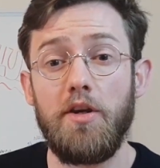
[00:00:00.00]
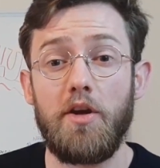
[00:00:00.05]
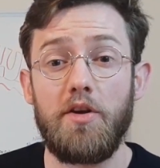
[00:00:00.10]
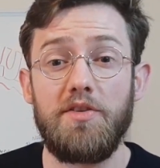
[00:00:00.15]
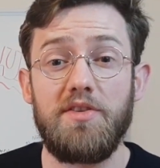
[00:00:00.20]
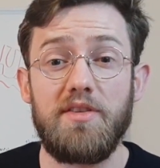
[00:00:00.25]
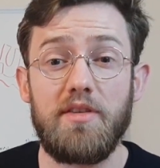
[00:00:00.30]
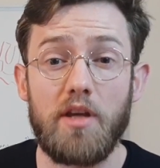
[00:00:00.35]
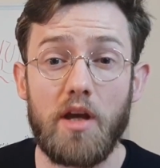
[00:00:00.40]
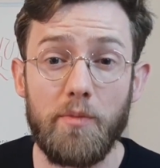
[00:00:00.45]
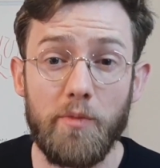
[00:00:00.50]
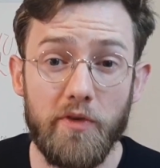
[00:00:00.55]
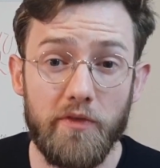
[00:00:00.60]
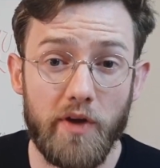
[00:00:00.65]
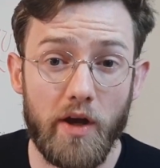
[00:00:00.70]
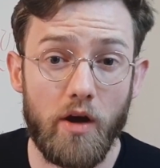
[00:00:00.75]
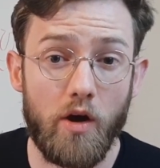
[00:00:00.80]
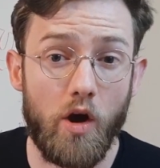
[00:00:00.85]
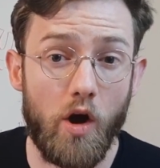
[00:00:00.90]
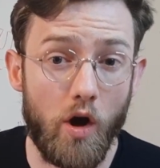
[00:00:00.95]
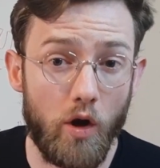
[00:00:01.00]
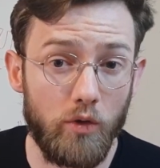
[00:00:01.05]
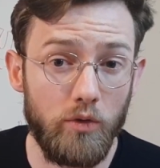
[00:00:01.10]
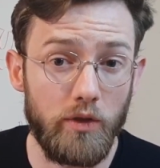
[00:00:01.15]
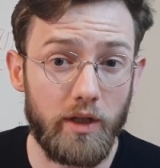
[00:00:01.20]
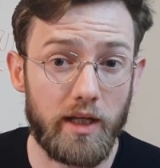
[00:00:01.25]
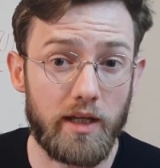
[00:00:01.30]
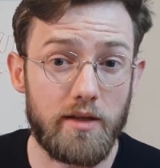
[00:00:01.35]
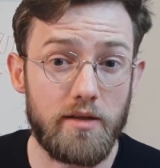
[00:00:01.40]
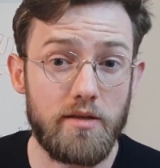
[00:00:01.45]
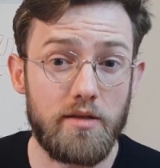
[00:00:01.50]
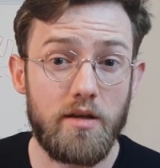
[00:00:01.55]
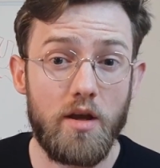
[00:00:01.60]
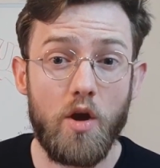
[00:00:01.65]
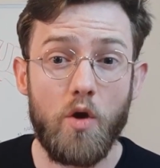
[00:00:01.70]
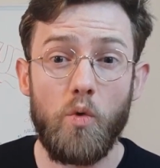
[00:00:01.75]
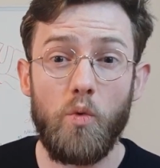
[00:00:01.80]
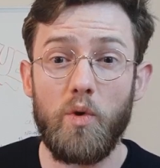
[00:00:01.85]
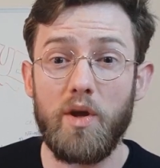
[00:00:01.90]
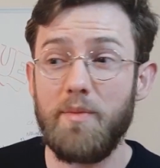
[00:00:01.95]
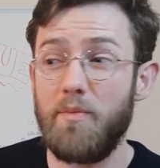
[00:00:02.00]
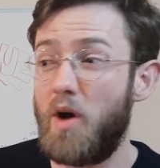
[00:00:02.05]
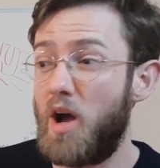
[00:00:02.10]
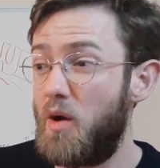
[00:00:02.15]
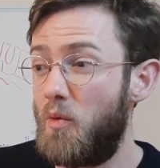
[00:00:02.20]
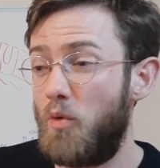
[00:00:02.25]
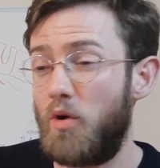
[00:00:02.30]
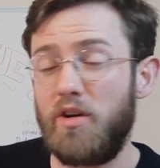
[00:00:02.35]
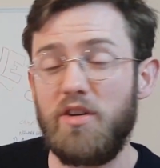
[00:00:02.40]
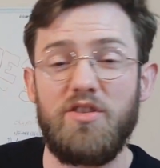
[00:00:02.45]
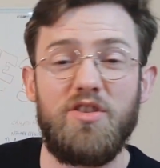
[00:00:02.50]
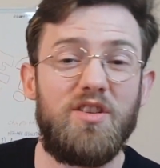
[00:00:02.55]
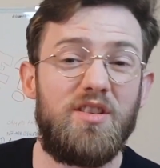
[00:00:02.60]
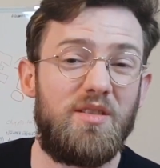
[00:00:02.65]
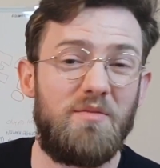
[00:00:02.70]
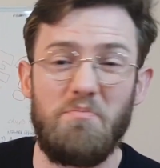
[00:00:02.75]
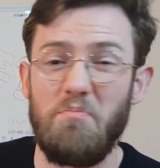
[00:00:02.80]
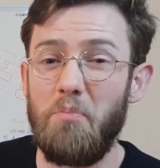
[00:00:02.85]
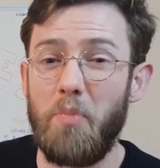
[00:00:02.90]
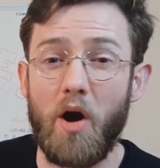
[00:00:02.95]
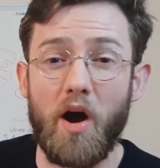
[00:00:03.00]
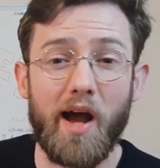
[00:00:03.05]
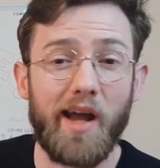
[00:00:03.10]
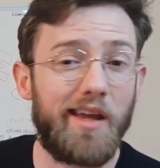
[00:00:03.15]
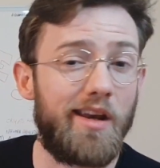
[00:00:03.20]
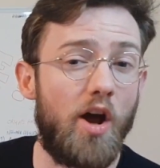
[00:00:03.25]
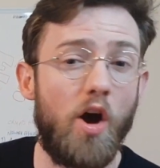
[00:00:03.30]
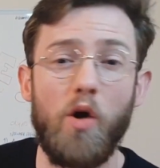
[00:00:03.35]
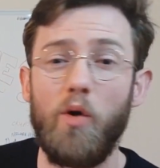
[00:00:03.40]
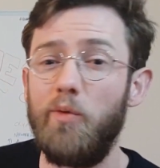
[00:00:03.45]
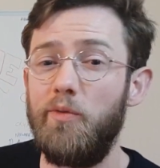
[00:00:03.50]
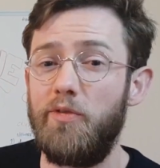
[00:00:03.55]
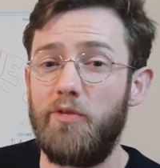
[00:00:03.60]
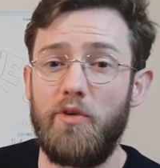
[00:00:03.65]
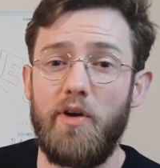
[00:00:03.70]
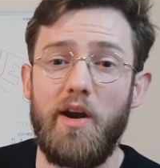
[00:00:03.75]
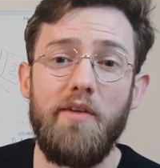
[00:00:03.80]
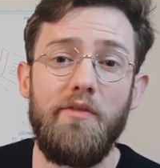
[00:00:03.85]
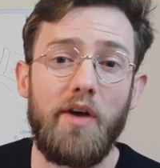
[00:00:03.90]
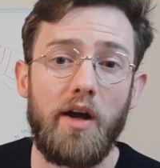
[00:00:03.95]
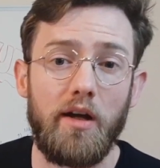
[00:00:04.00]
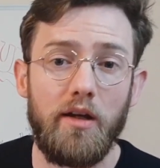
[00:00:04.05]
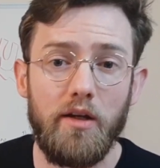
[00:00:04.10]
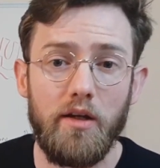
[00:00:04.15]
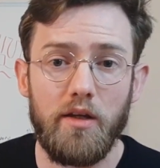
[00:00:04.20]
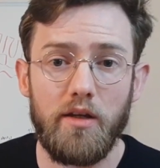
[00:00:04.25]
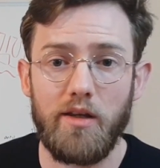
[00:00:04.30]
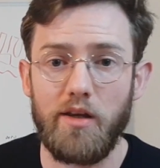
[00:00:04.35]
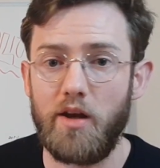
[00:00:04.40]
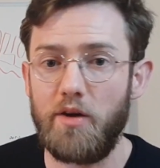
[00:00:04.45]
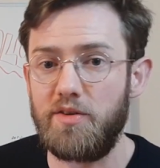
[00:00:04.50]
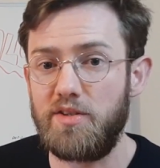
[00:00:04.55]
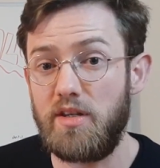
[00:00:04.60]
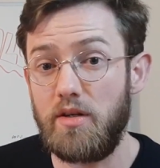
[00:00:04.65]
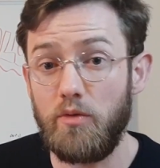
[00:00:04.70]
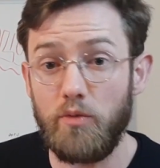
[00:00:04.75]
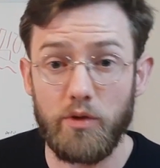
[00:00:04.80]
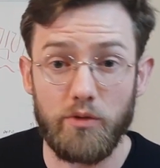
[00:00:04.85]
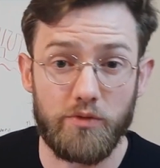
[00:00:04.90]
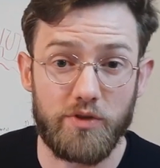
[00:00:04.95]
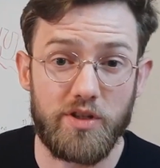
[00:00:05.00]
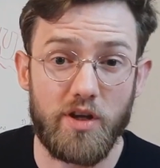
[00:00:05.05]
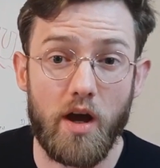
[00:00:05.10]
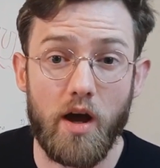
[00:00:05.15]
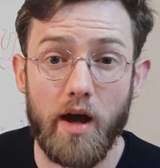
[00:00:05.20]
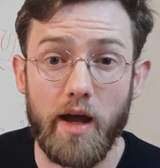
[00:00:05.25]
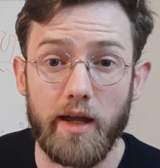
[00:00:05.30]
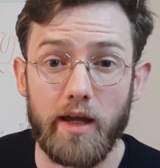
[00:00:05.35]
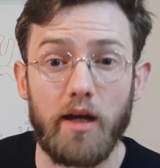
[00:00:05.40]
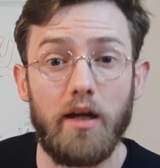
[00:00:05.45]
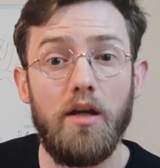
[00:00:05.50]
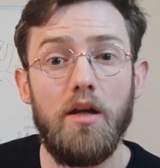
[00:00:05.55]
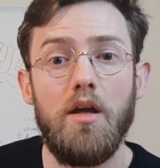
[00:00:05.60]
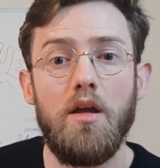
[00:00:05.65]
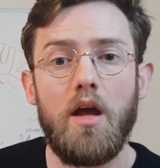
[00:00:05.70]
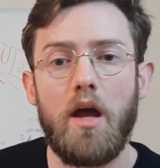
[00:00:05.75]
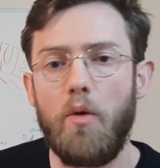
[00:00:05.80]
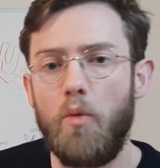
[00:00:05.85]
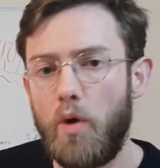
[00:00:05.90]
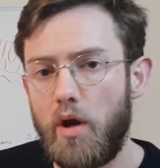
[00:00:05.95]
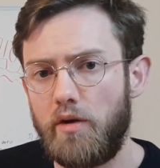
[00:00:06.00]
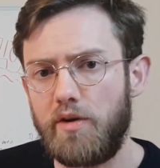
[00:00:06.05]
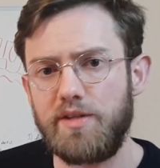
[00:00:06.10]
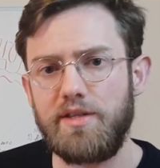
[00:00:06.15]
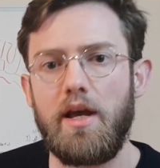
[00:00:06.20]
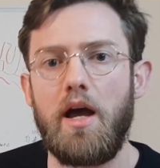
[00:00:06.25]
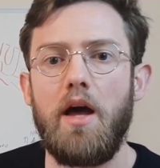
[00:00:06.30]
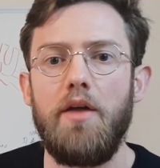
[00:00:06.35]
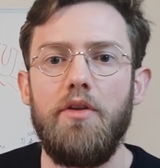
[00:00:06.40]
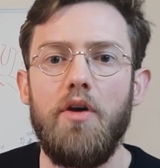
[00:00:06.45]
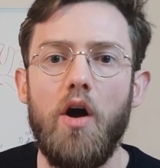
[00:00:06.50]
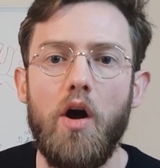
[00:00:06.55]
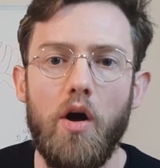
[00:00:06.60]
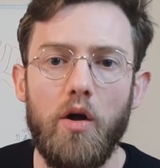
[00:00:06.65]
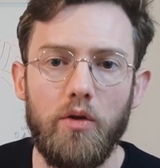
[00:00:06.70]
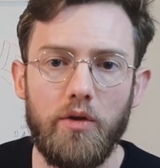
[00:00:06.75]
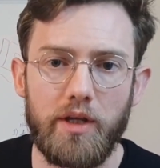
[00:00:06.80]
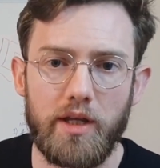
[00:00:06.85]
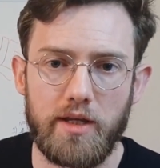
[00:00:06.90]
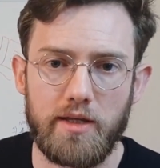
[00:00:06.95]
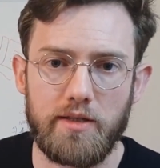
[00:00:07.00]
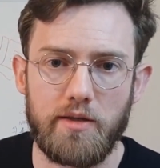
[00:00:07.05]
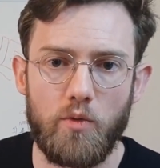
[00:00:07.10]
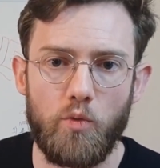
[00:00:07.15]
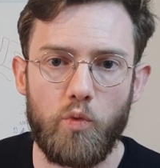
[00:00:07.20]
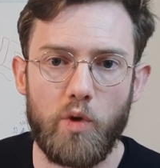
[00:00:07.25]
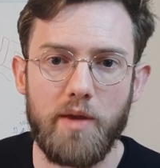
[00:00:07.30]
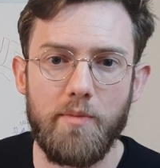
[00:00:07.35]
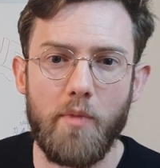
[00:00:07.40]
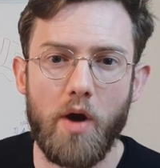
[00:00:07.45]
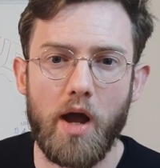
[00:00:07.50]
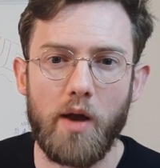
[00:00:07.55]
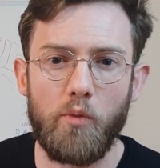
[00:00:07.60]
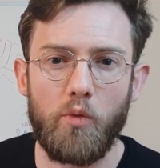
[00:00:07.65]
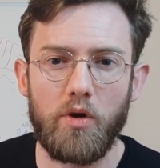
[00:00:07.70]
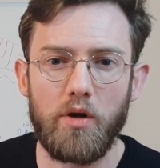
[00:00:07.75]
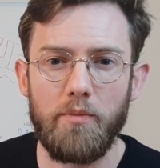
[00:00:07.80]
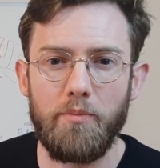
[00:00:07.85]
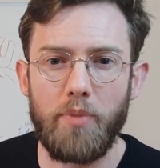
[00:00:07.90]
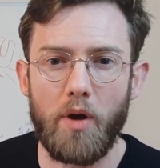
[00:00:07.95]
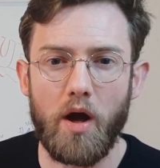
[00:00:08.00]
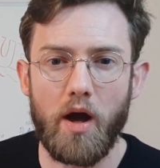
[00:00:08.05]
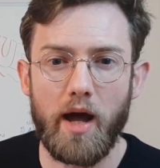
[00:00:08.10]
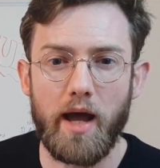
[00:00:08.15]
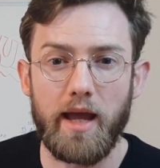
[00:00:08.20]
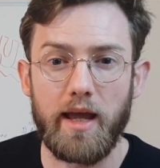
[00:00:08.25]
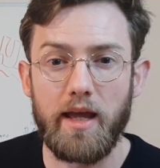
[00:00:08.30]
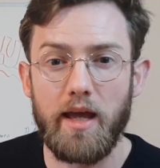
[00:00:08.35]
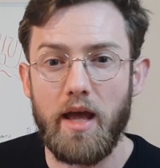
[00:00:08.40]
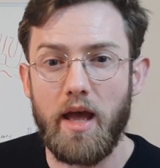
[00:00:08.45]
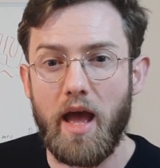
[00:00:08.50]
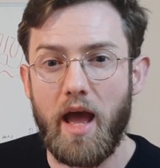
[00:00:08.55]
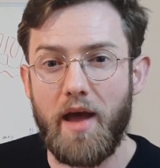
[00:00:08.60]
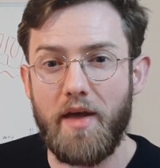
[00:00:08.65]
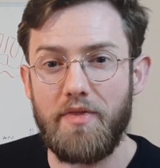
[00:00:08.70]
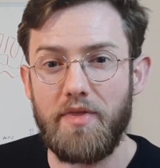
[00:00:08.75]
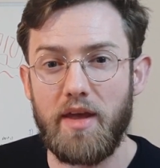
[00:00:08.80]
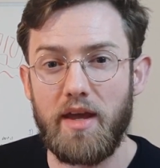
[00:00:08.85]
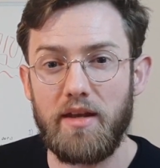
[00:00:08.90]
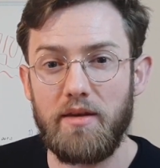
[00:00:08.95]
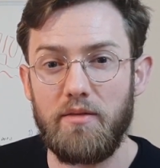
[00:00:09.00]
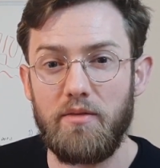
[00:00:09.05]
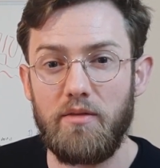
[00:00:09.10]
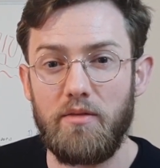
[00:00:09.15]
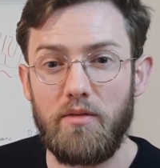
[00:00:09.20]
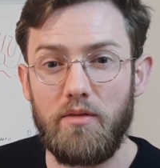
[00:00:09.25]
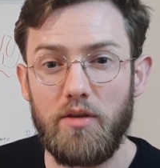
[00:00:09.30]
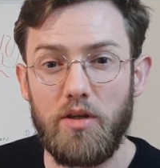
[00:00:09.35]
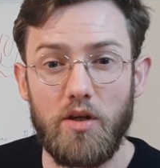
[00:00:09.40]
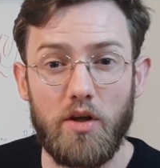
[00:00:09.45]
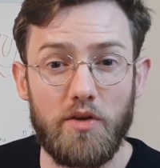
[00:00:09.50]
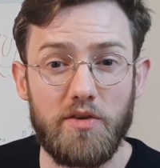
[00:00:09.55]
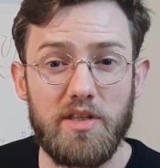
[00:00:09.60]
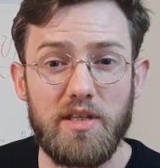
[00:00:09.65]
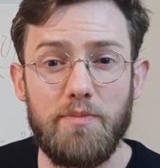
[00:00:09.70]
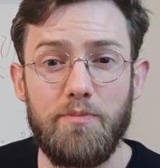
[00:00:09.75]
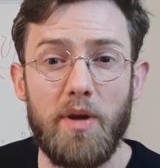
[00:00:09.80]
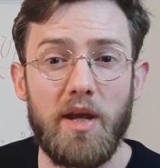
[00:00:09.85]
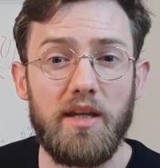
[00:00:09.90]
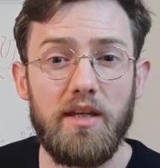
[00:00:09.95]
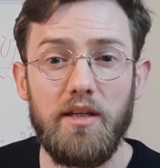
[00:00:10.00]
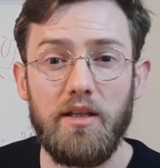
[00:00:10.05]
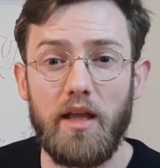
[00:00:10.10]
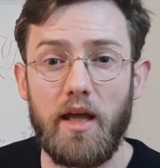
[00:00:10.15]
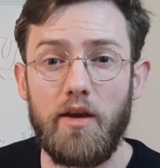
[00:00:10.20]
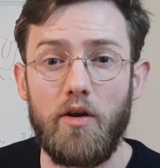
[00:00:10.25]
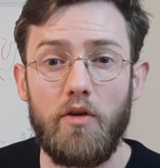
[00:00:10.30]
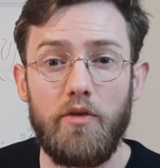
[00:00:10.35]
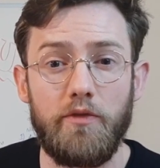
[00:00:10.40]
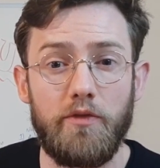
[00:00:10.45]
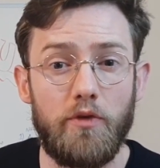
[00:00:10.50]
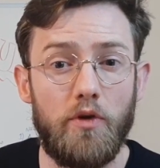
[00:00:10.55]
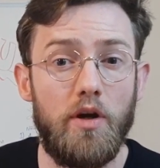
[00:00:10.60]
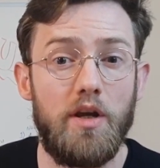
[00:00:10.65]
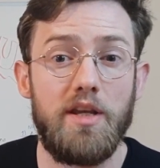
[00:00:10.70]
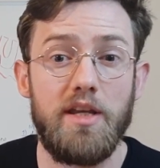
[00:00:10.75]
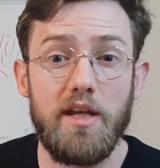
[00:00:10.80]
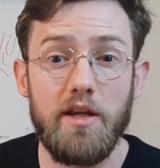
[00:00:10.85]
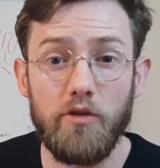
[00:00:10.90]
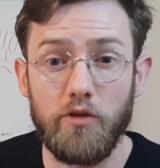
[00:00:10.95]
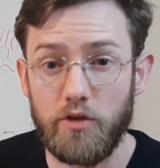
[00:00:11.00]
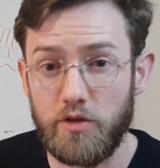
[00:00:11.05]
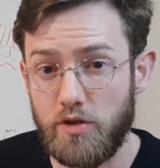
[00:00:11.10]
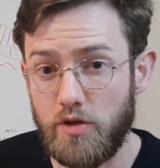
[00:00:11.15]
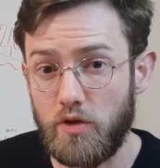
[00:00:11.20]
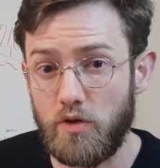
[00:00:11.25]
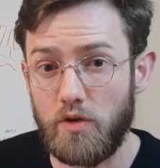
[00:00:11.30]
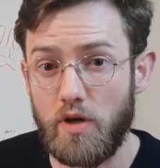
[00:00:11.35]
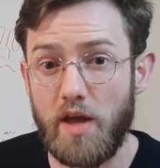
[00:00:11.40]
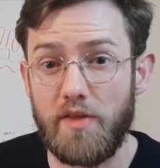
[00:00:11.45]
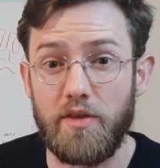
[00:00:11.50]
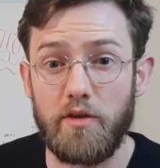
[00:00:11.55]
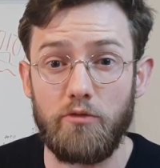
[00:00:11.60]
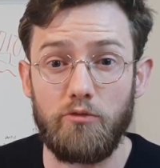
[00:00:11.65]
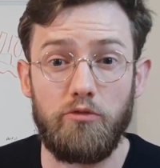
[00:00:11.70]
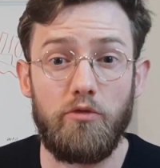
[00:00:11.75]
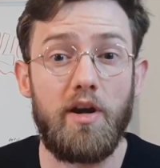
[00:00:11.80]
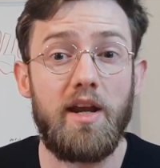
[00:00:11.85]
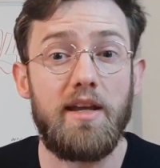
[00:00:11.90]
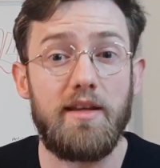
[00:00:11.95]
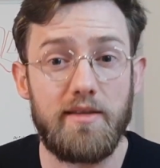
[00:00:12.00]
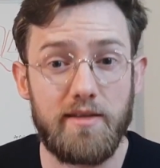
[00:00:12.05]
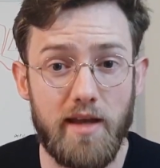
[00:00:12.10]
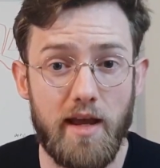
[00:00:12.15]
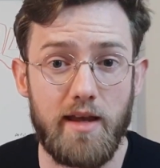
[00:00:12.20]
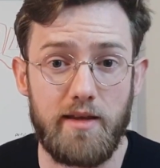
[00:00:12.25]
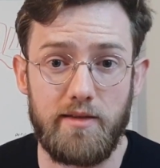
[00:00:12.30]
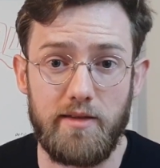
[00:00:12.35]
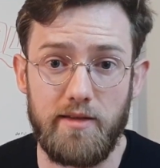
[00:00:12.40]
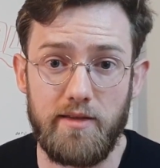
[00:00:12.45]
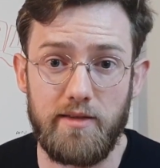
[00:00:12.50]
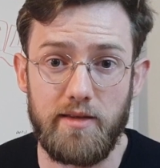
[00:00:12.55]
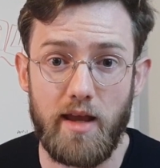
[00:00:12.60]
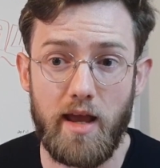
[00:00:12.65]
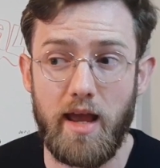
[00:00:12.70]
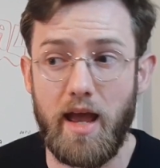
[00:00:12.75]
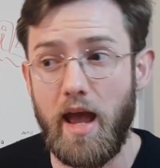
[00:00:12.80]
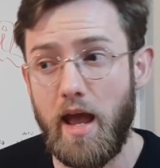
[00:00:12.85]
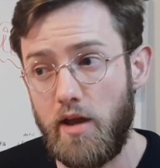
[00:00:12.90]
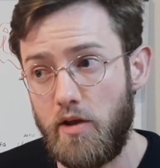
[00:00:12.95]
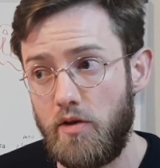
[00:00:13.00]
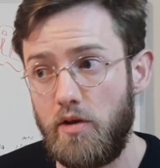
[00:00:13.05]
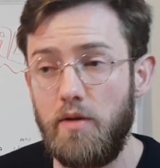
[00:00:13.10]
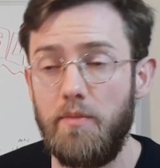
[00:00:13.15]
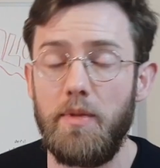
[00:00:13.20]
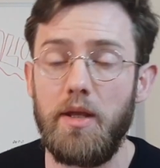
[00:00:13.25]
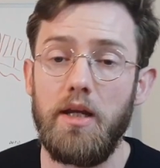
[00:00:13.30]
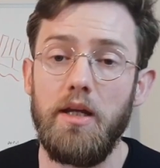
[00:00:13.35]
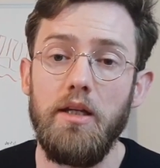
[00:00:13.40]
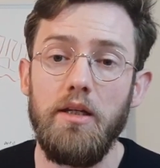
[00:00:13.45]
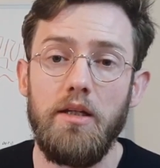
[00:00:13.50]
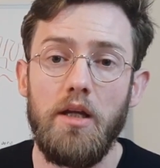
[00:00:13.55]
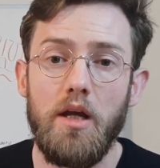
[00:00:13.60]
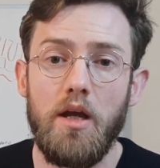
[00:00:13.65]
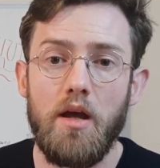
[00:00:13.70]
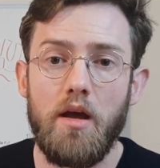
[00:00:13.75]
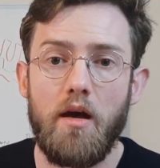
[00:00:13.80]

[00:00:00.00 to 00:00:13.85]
Some of our holdings, we might want to just buy and hold forever, until we retire. Whereas other holdings, we might want to buy and then, speculate on for a year or two and then reassess and say, hang on a minute,